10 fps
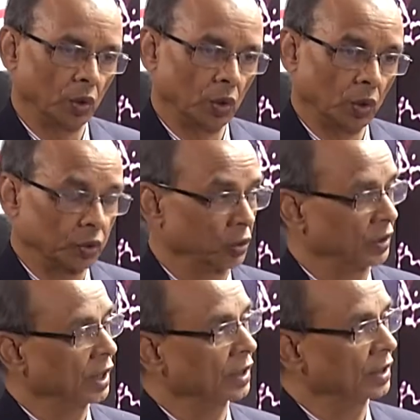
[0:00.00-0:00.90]
So
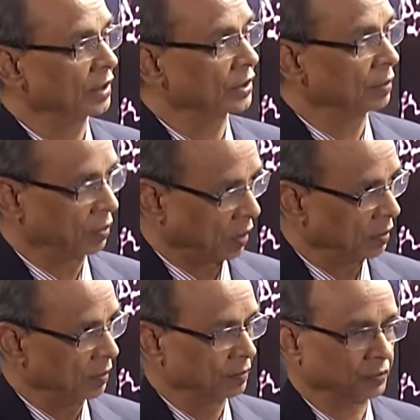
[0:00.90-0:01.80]
there creates the problem,
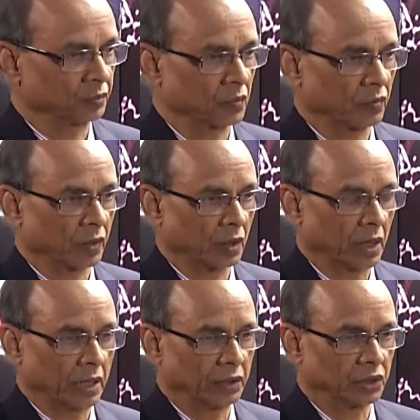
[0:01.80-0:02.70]

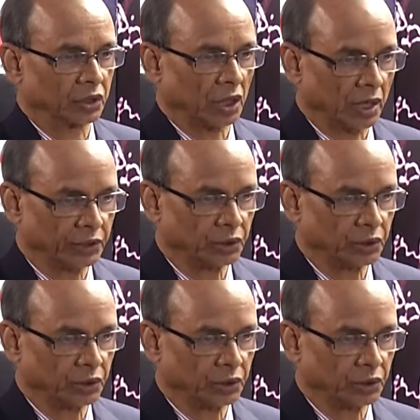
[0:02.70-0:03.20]
and such